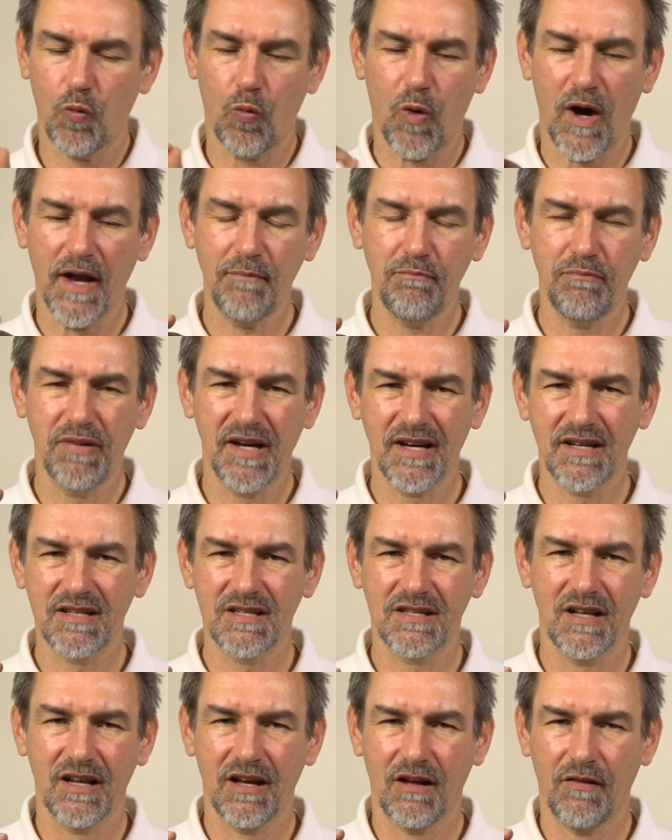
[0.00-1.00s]
1
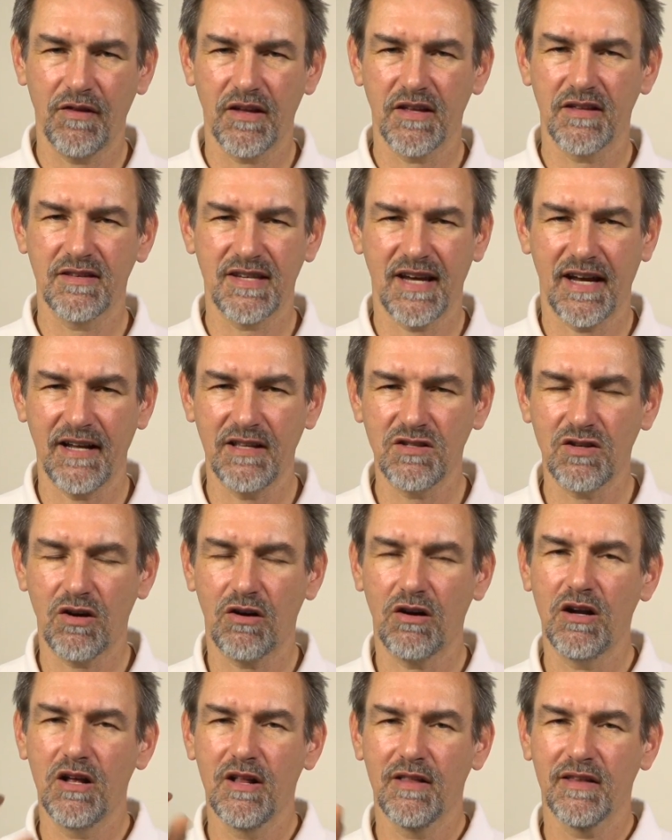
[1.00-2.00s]
pixel on the
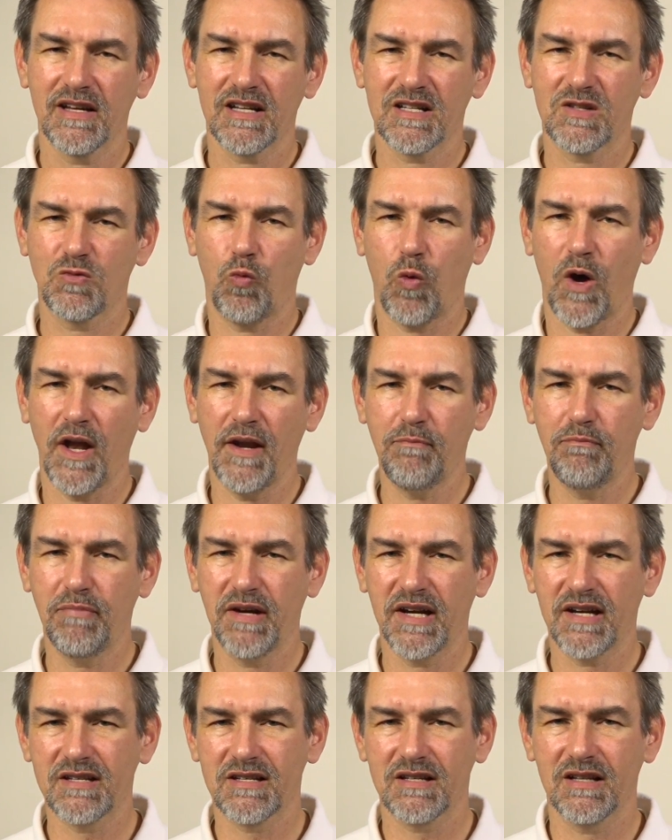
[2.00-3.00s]
sensor is 1
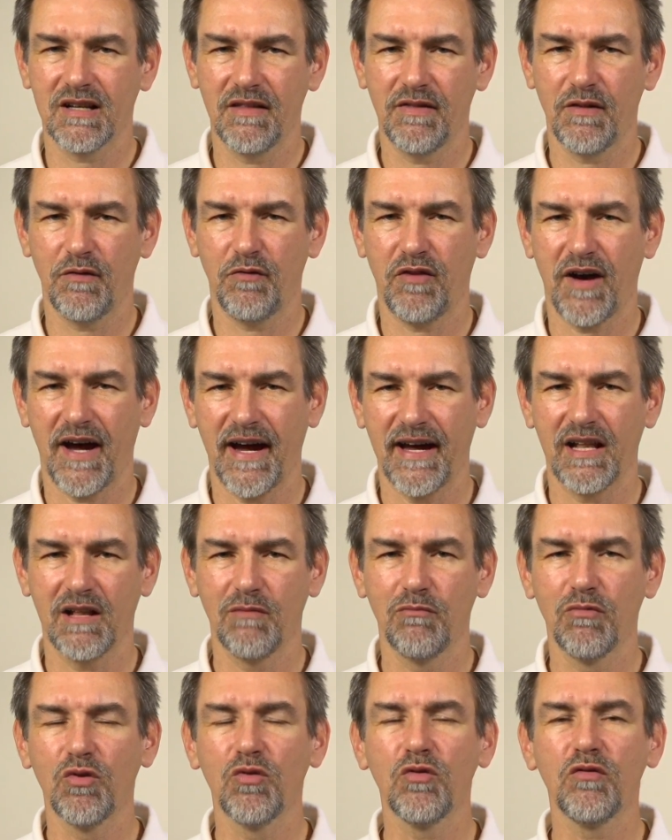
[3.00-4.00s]
pixel in the final
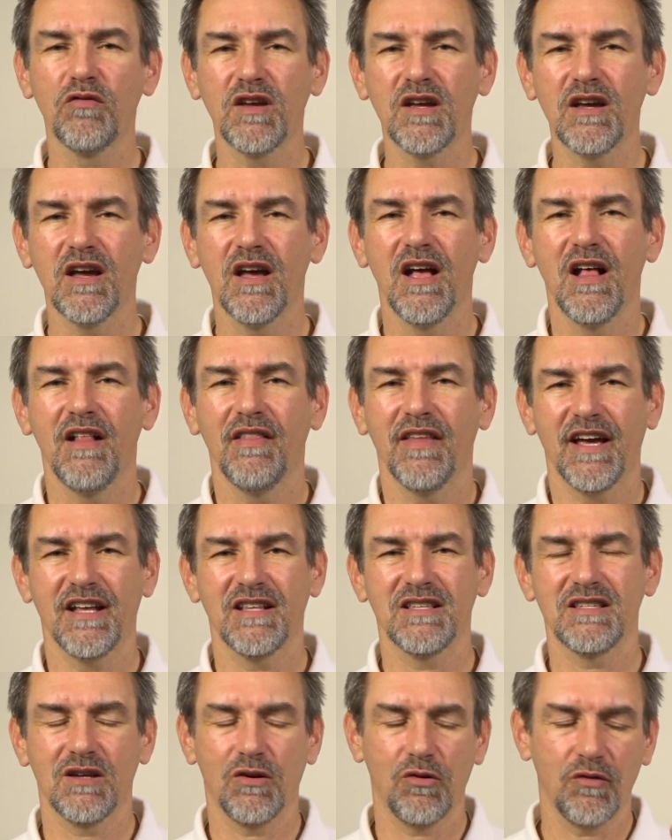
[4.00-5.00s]
movie,
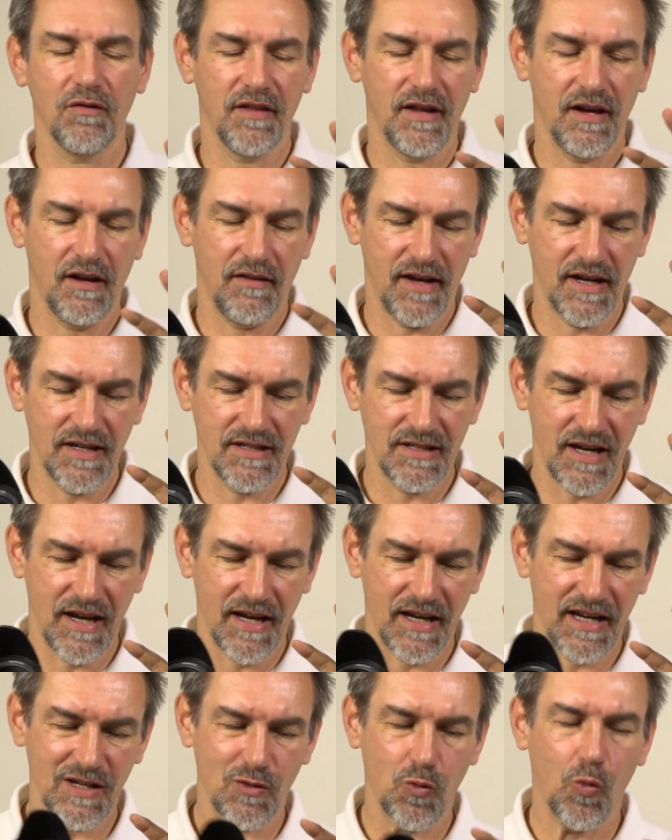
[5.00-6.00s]
and so they
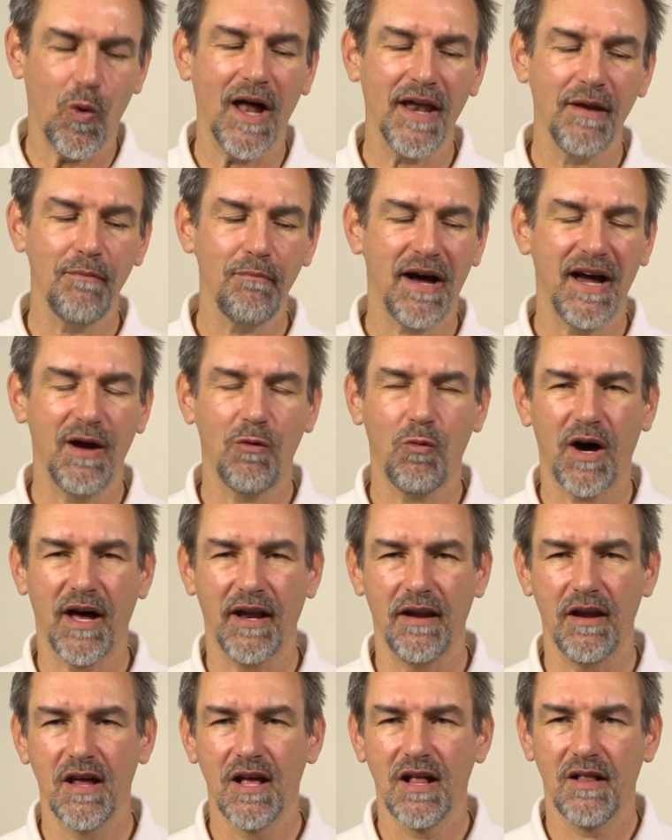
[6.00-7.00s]
take it one by
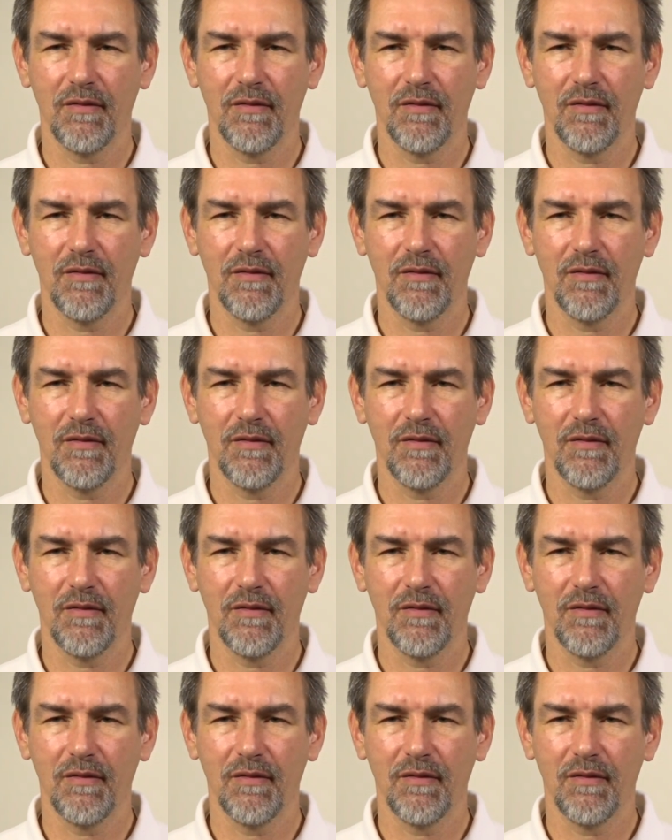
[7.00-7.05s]
one.